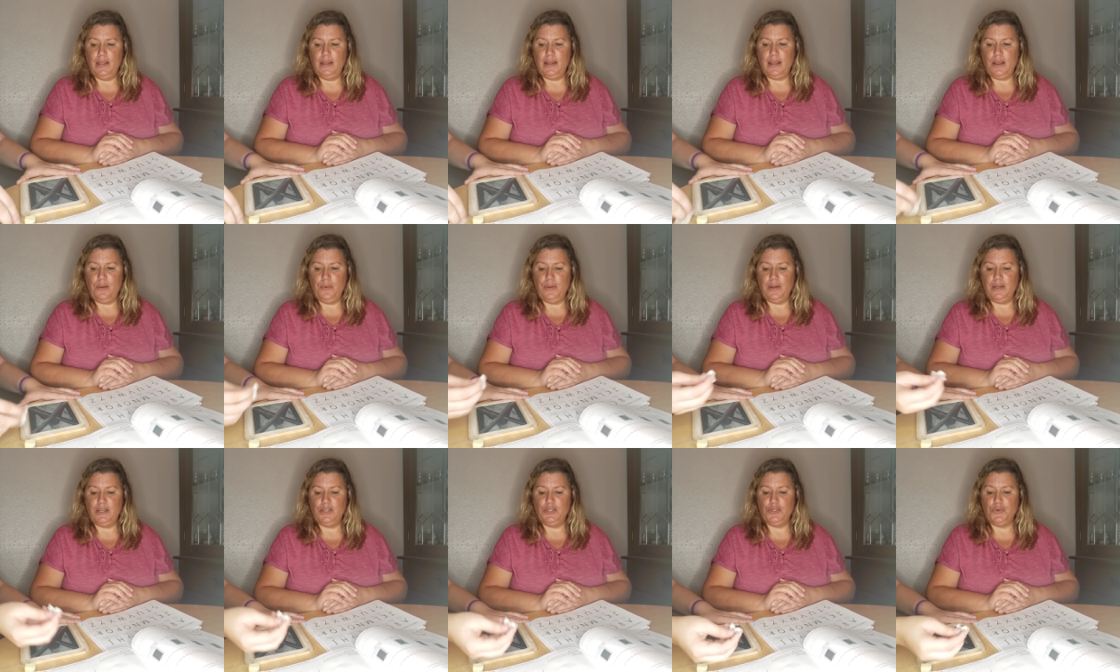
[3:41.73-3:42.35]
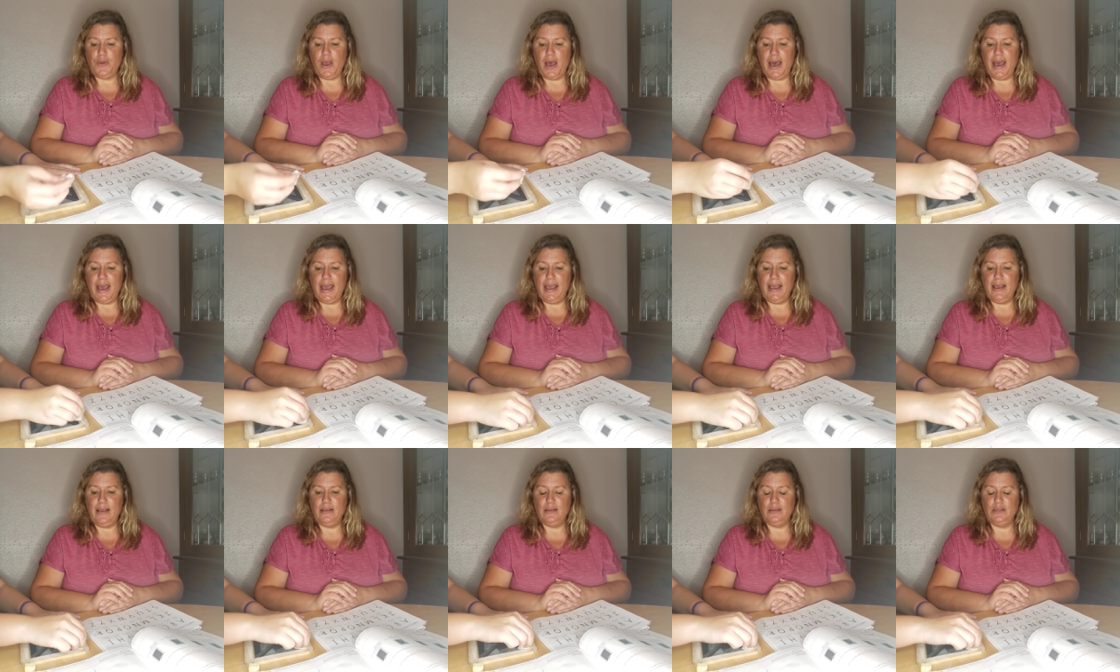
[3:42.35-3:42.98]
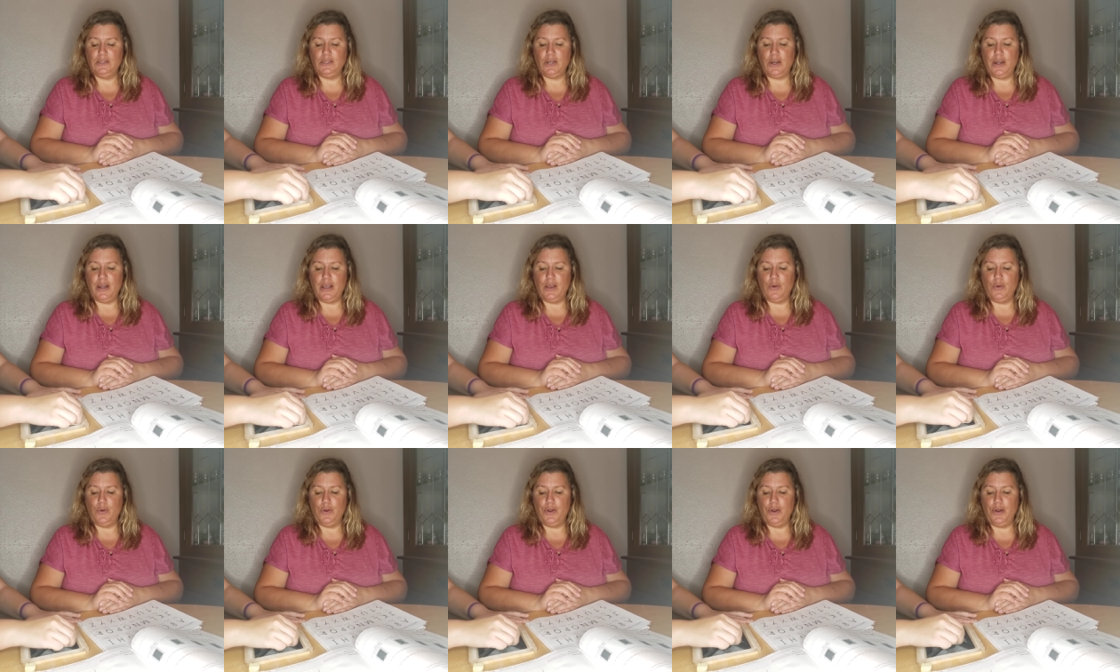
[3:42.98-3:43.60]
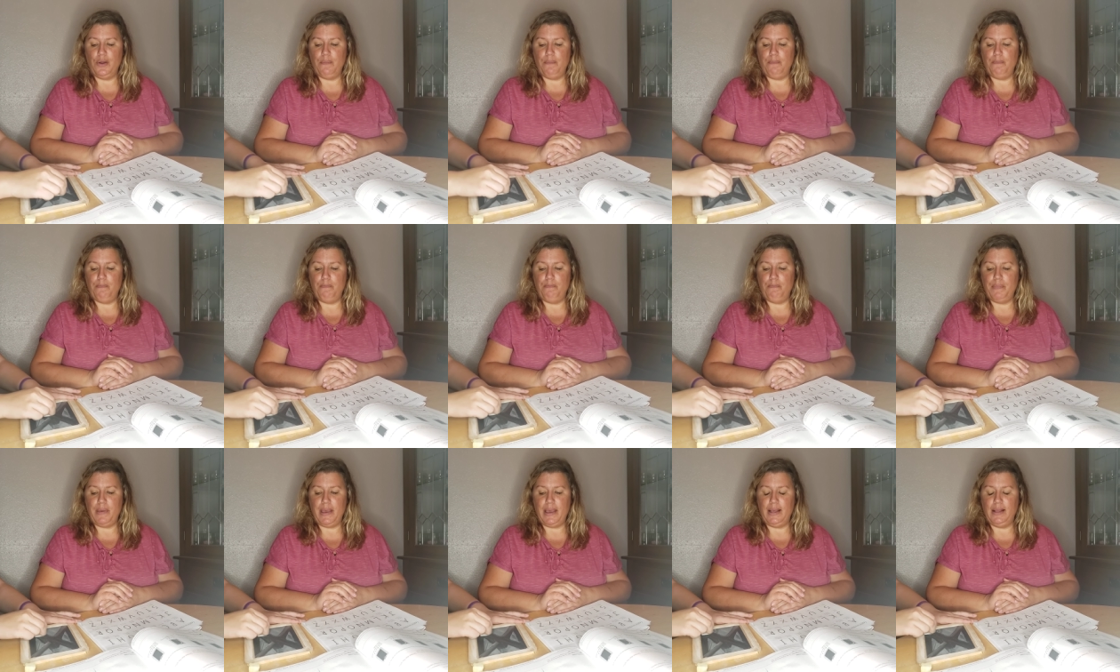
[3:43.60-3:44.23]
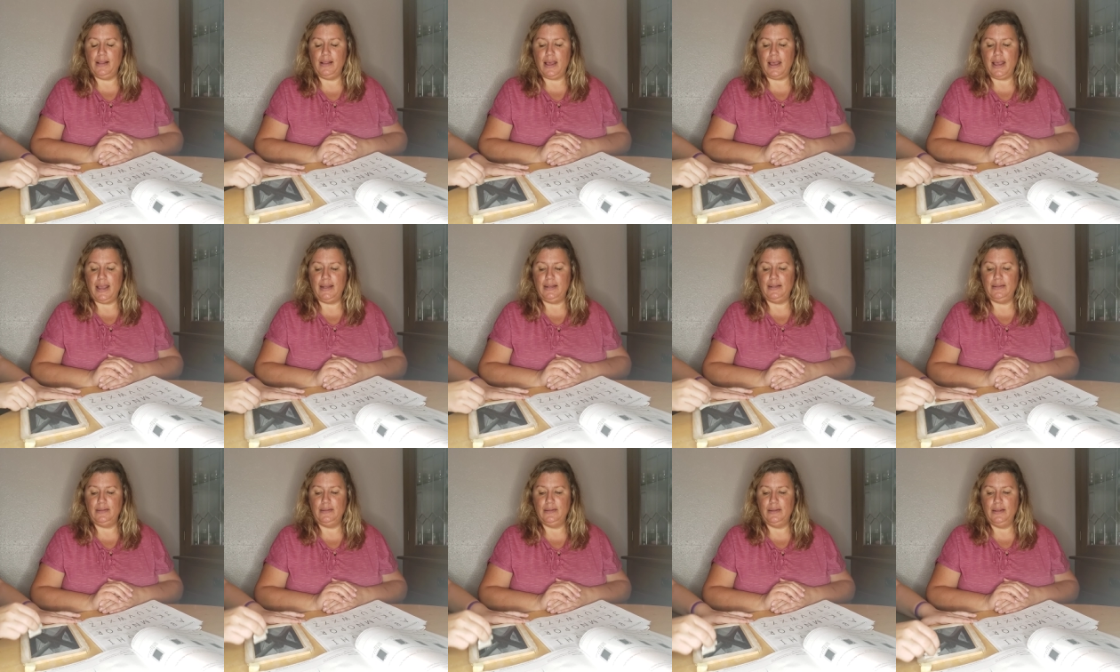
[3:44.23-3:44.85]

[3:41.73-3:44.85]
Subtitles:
Now we're going to dry, starting corner, big line,